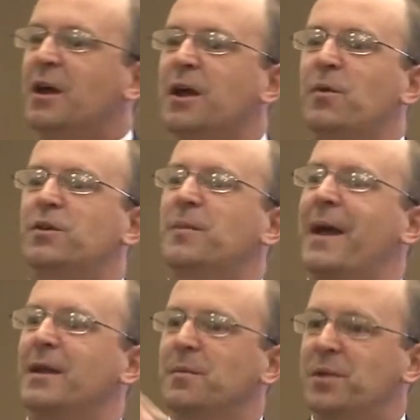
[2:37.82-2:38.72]
I don't care whether you're
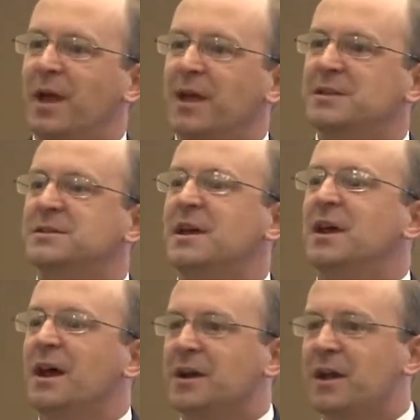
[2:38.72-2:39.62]
buying an appliance,
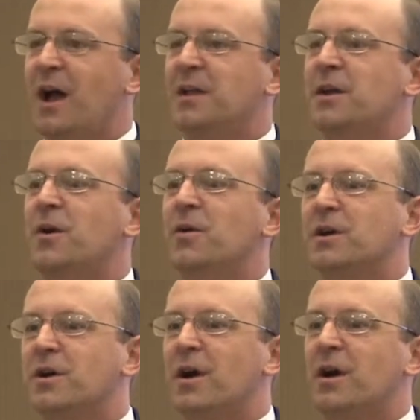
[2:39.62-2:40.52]
a condo,
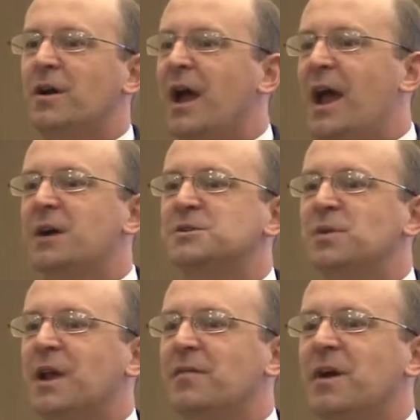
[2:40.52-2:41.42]
a car, a house,
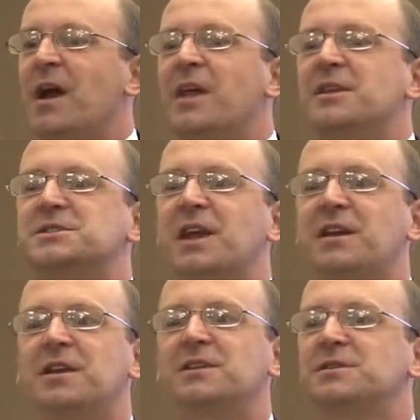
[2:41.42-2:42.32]
whatever, the
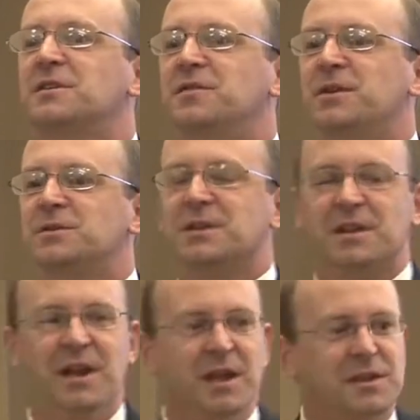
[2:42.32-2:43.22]
second it gets
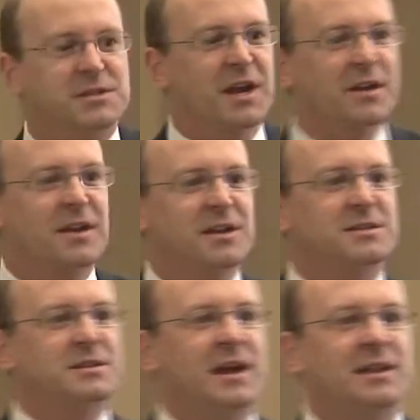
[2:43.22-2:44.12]
confusing, the second it
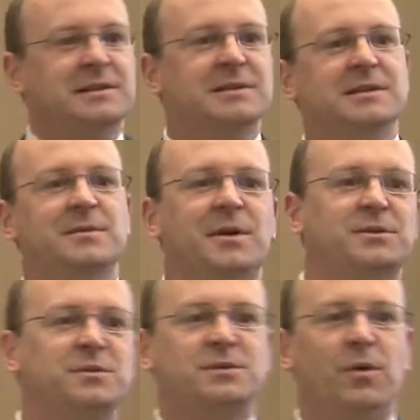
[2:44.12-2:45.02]
gets slightly, I'm
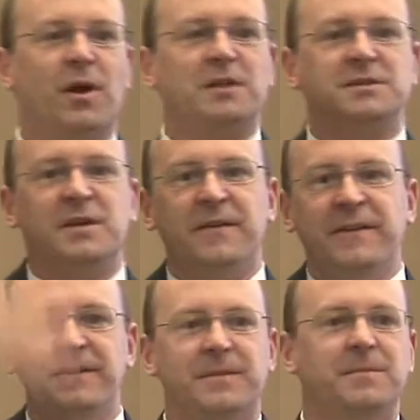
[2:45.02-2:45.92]
not sure what's going on,
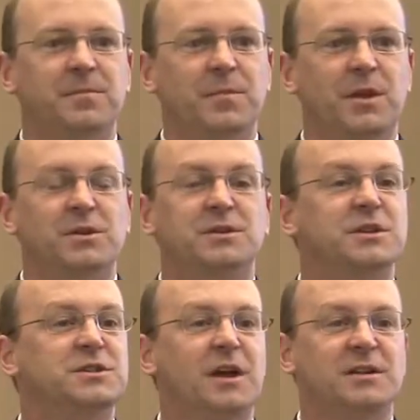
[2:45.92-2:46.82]
you're just
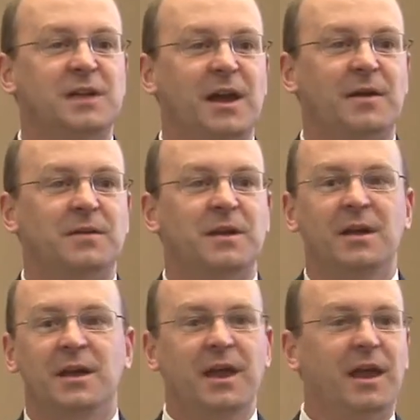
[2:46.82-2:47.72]
going to shut it down
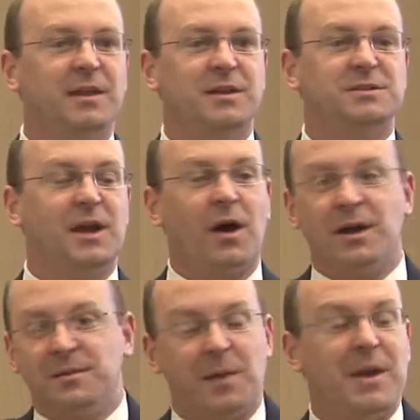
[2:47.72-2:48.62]
and say, all
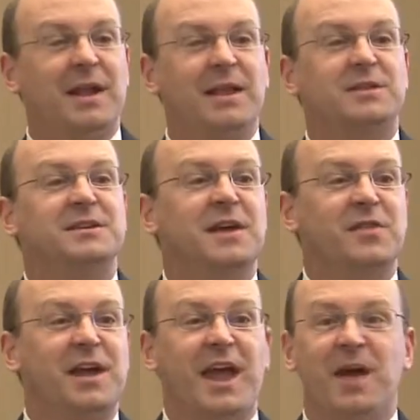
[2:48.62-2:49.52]
right, I may not like the
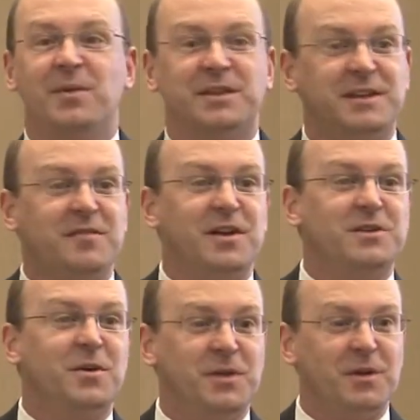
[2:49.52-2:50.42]
devil I have, but the devil I
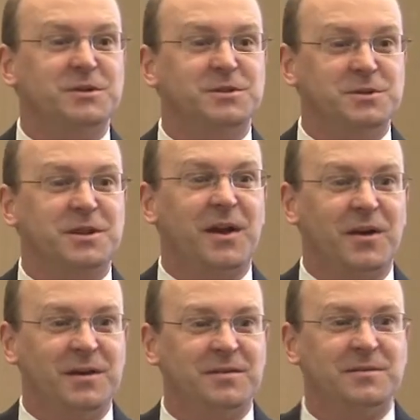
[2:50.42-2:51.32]
don't know is too
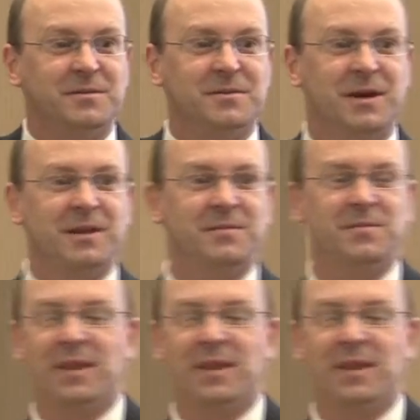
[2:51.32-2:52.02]
scary, right?